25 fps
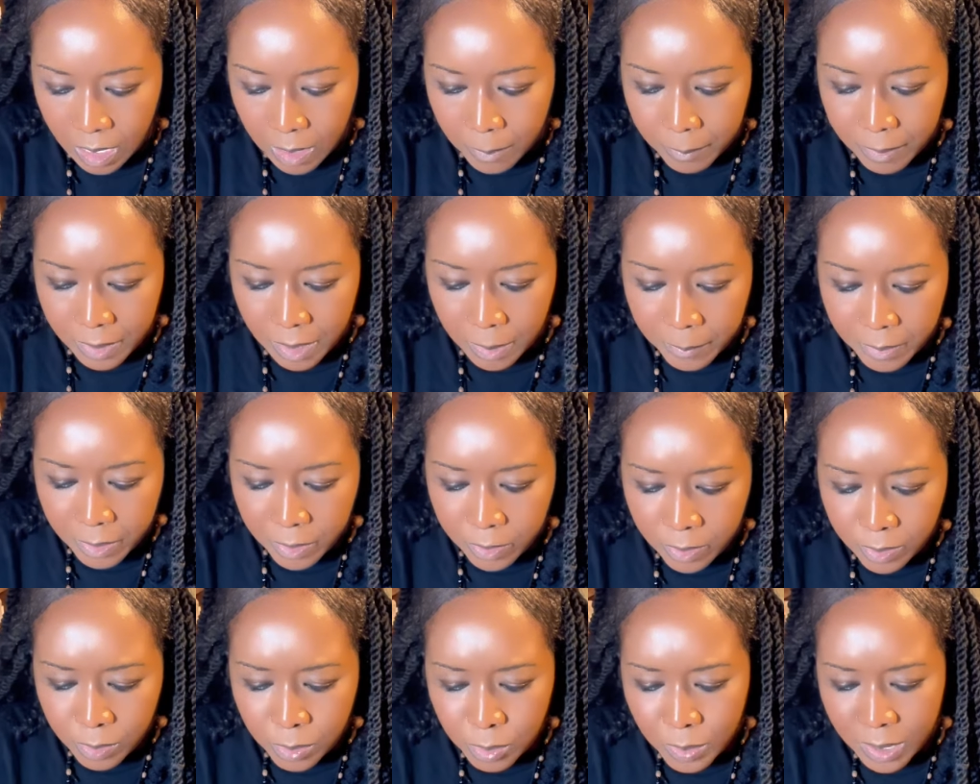But I'm
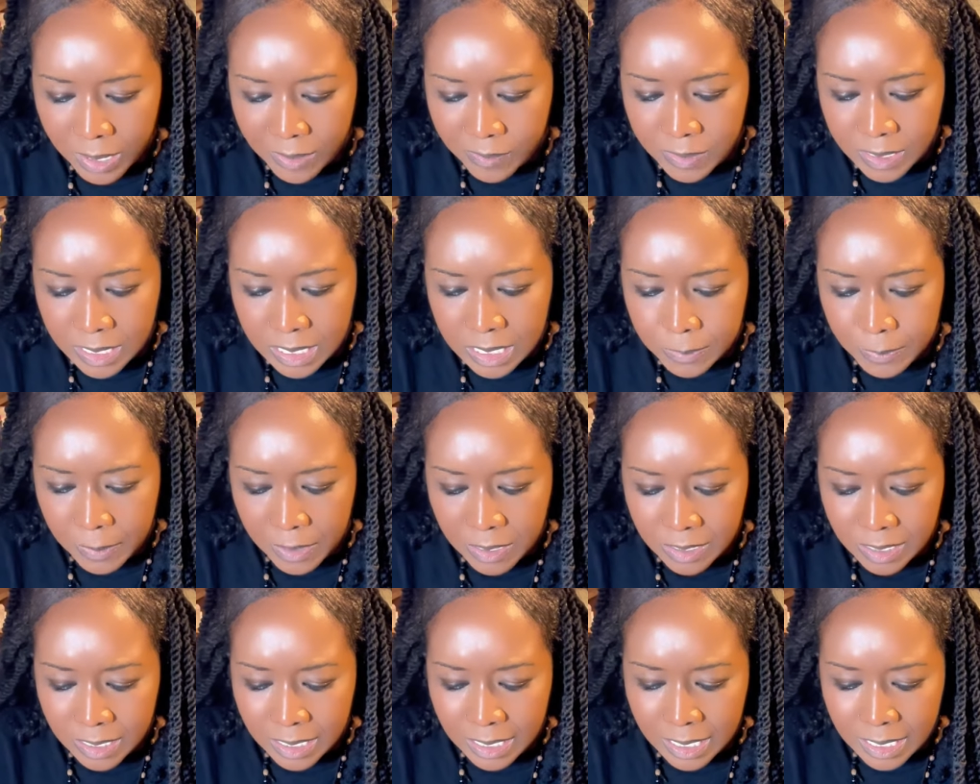hearing whoever this
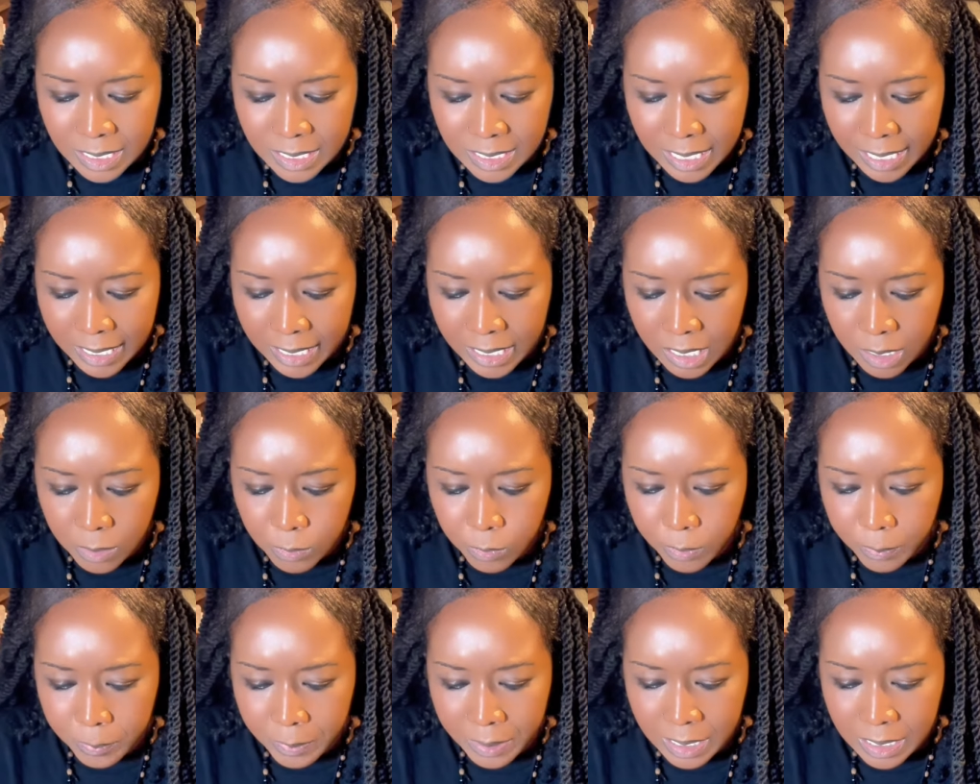person is, they
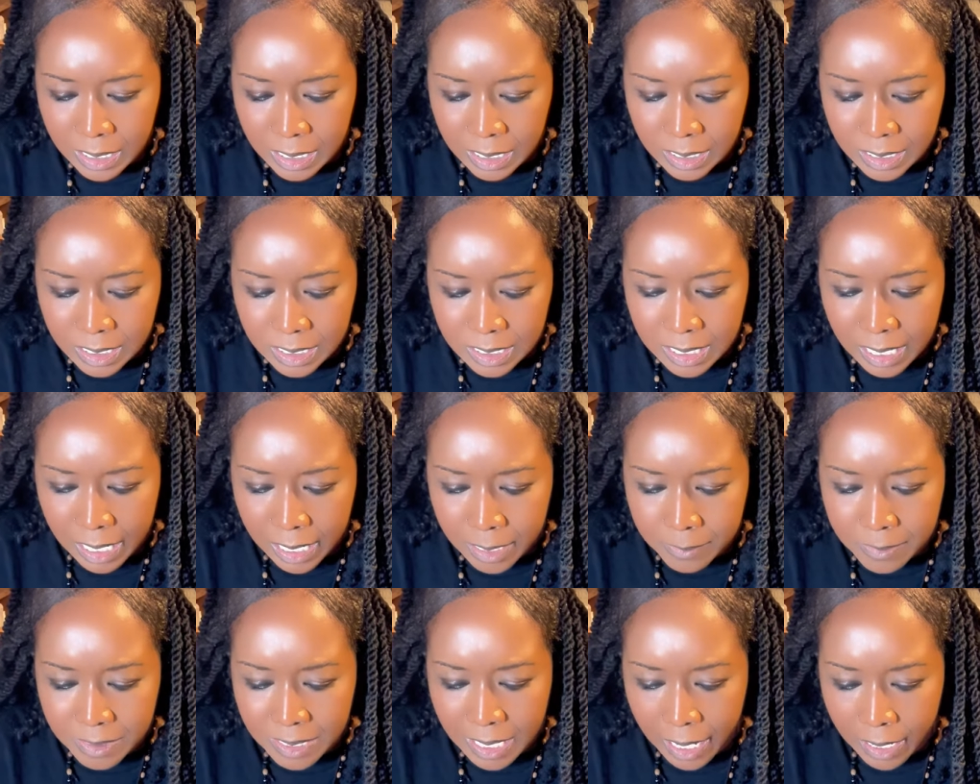keep repeating the
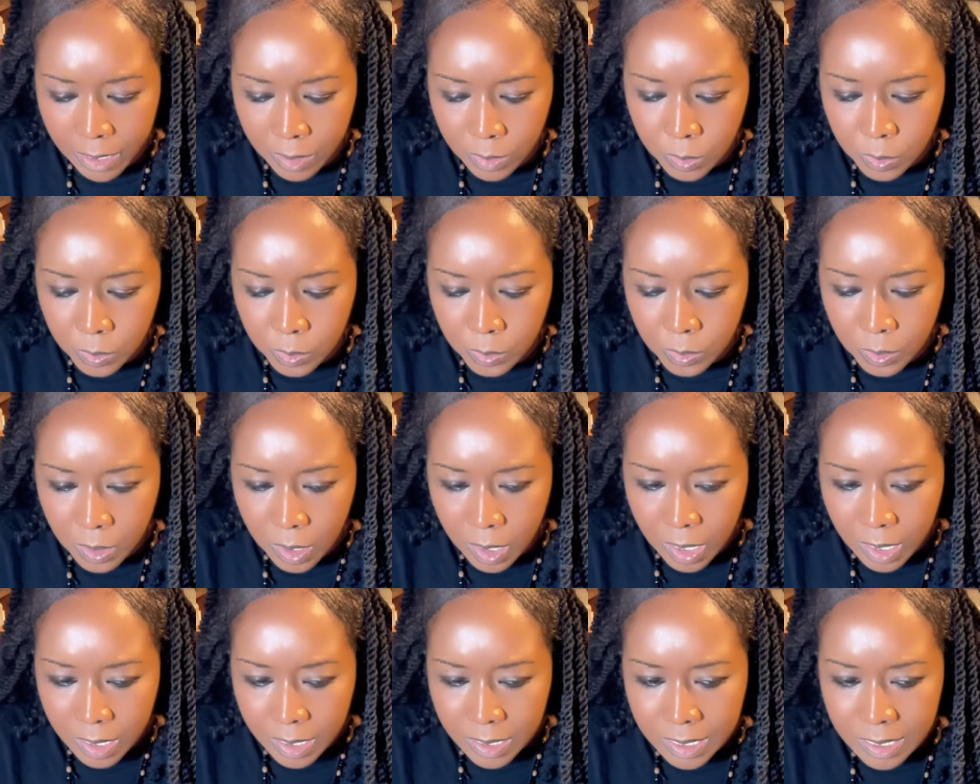same cycle.
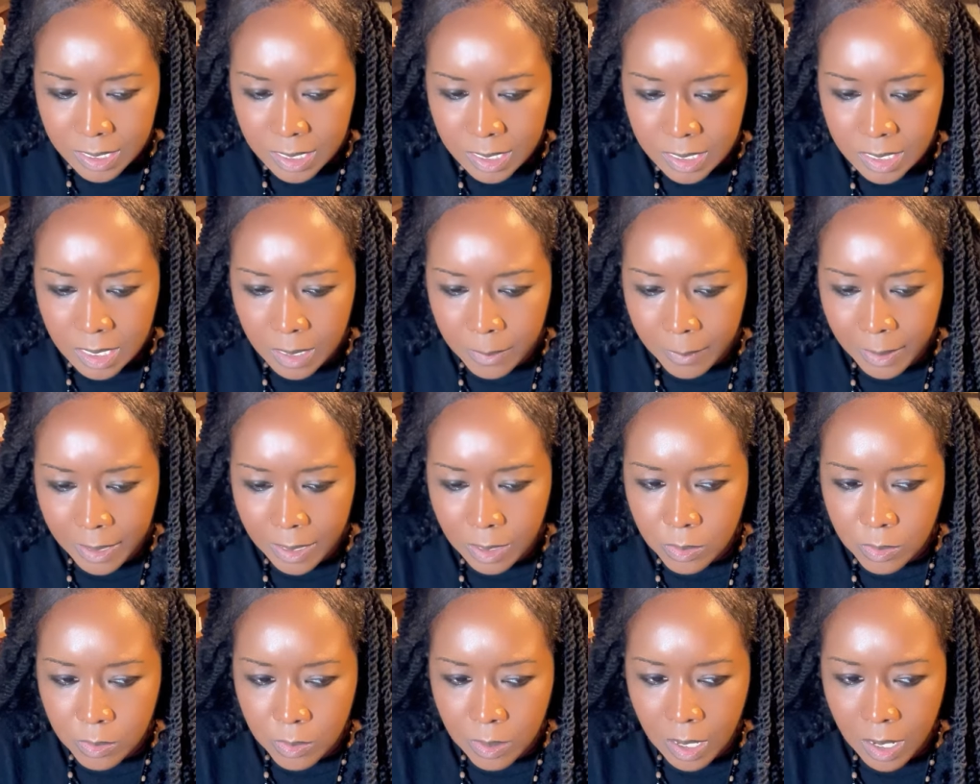This is
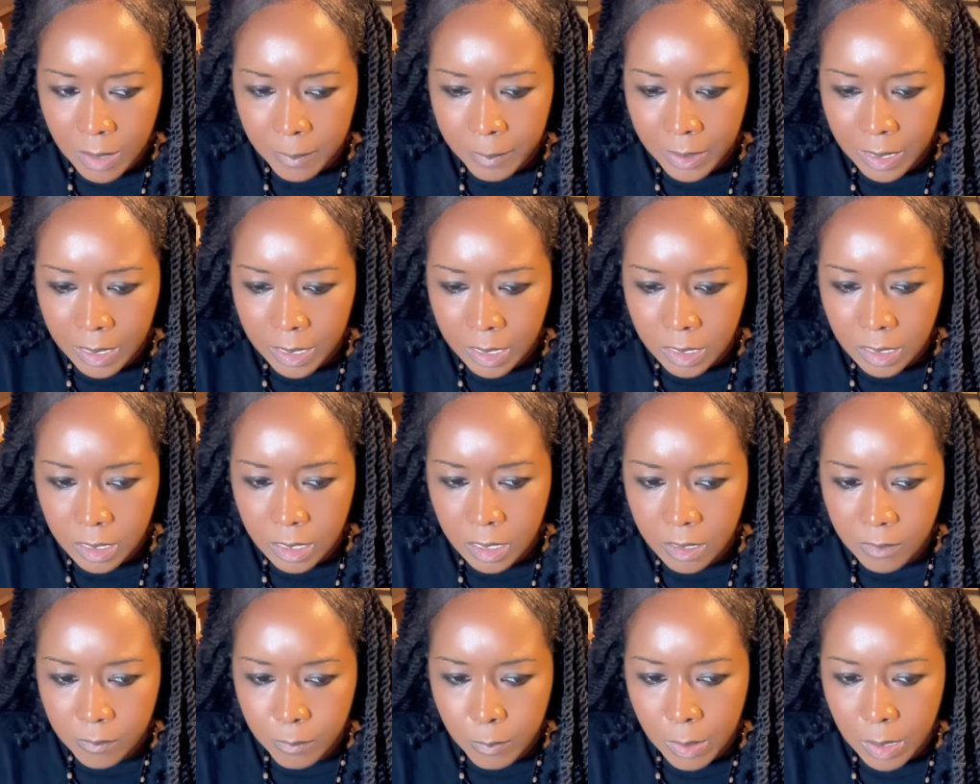somebody who come in and
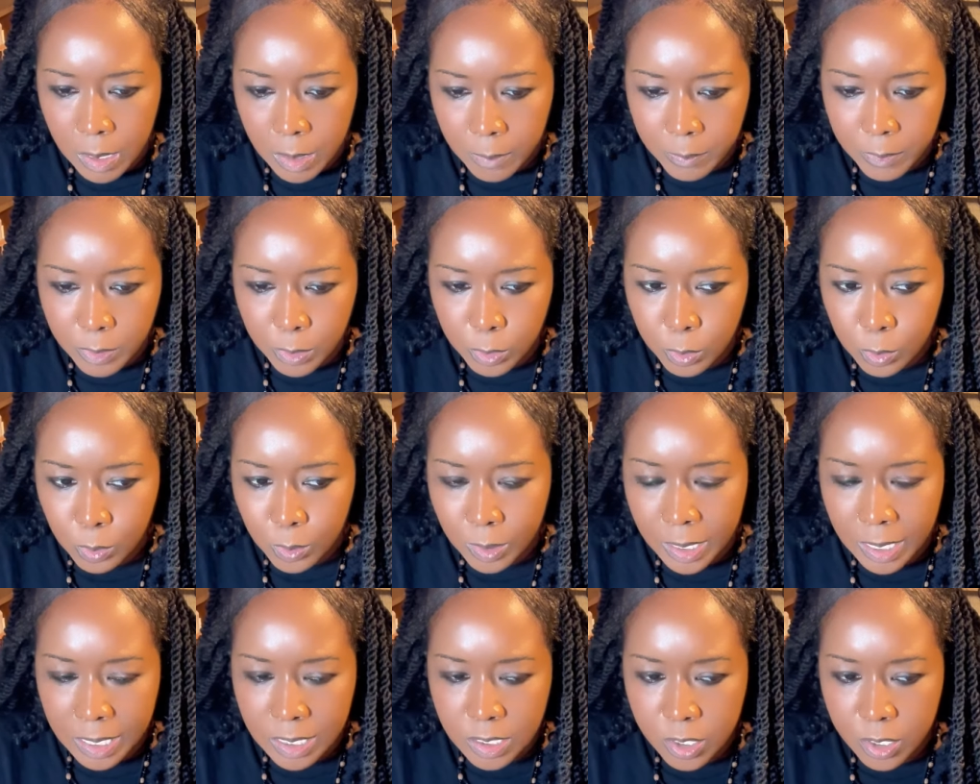love bomb
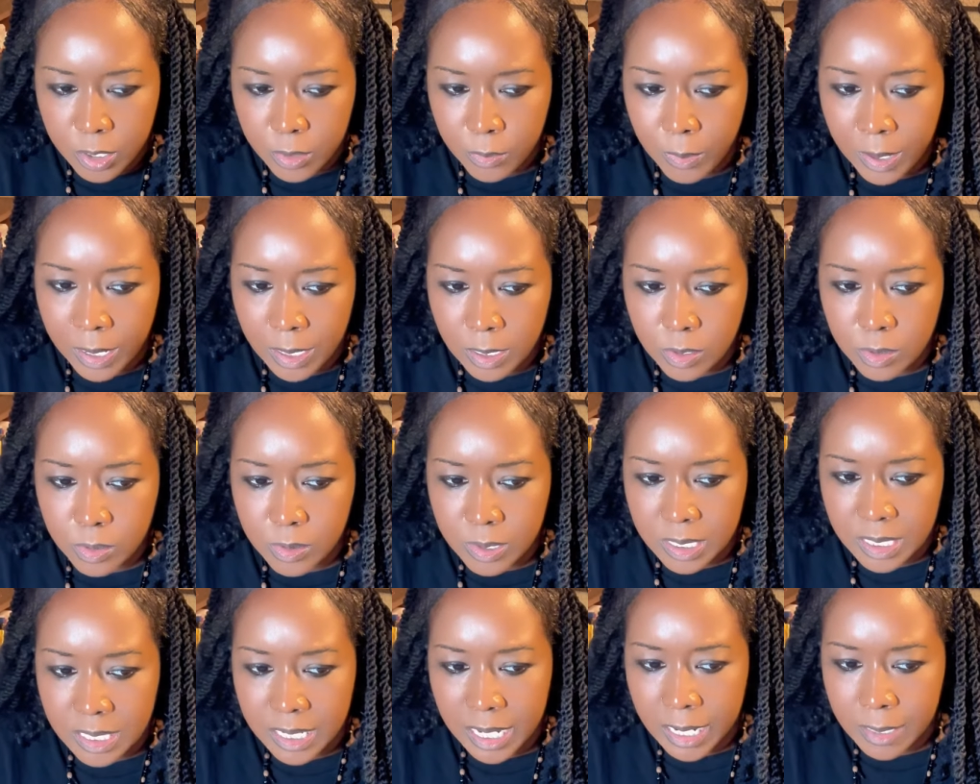you, and they turn around and do
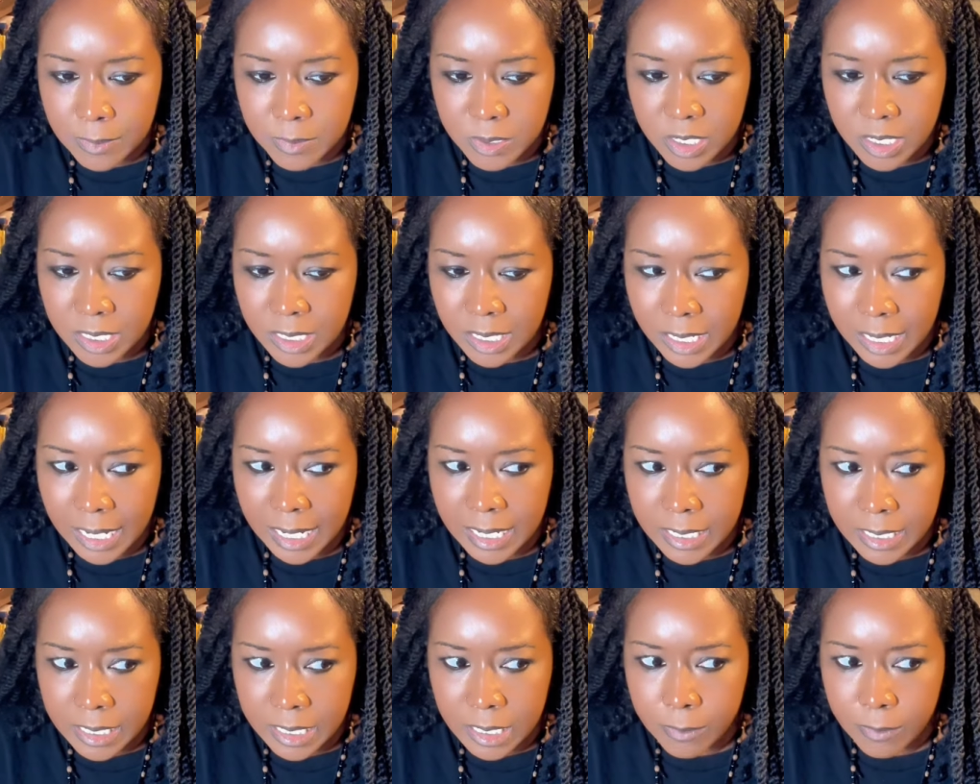the same shit that
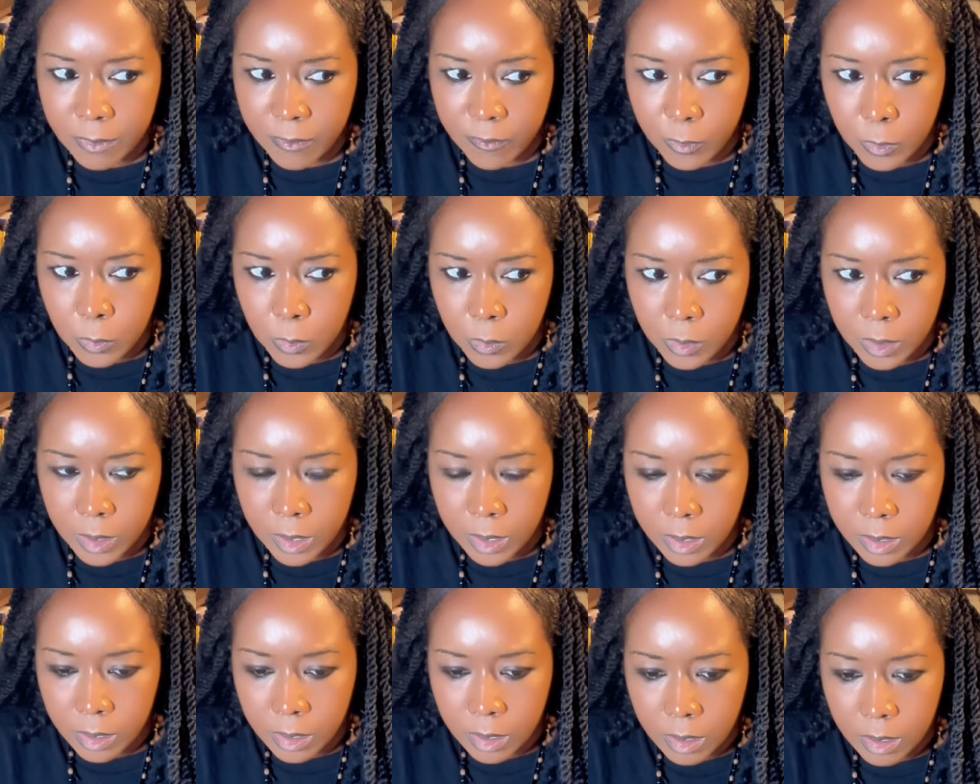they did
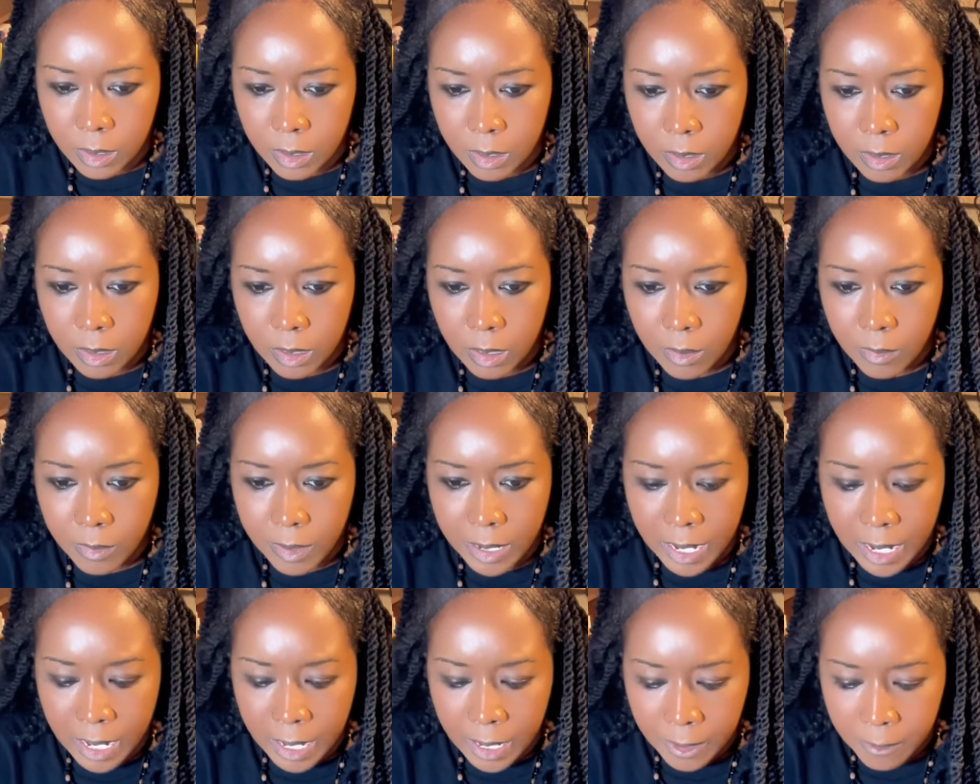before.
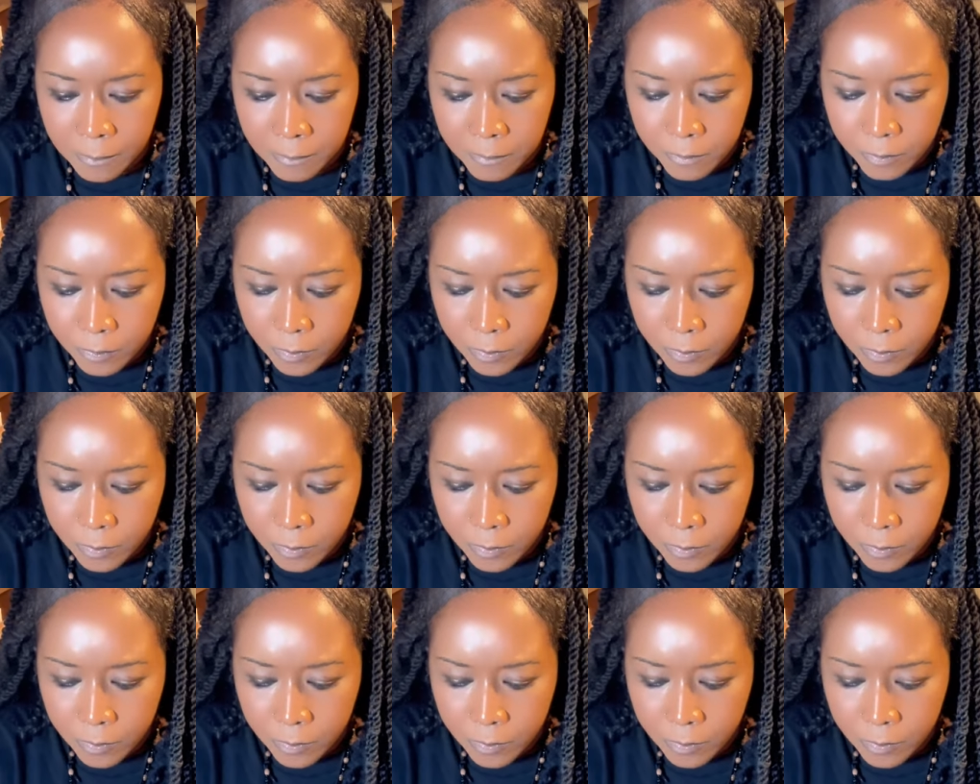Okay.